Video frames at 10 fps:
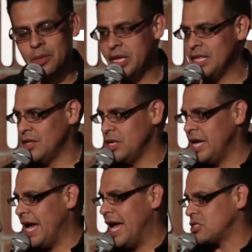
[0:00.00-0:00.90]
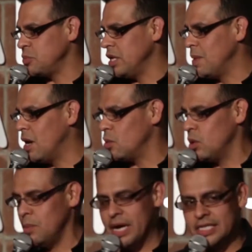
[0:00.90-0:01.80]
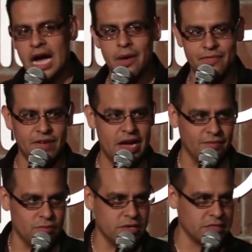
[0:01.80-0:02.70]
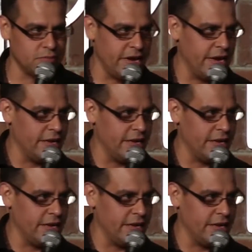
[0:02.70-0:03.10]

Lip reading: Somebody the other day asked me about what my top 5 was,